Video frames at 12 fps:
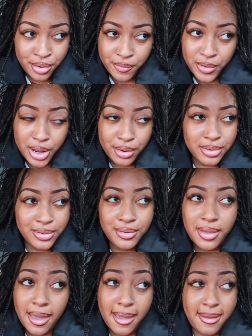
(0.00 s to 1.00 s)
We don't do
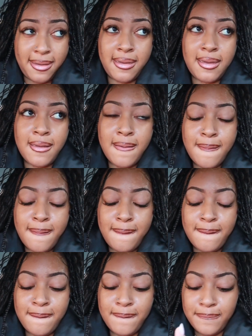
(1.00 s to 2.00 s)
that.
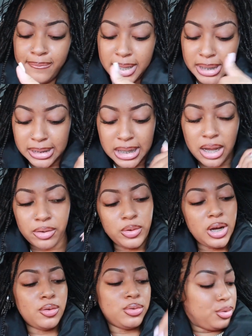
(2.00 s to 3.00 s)
That's not,
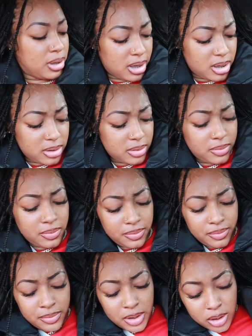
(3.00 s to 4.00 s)
we don't do that.
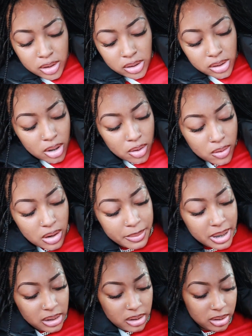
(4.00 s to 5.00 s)
So I'm
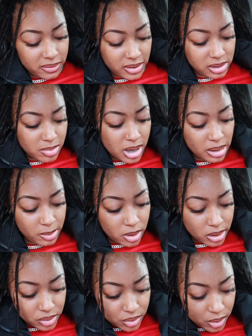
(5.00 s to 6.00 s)
about to fix my lip
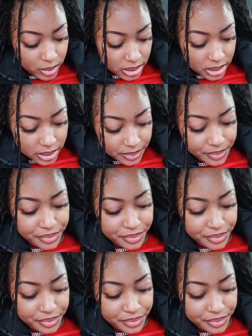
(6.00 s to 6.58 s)
gloss real quick.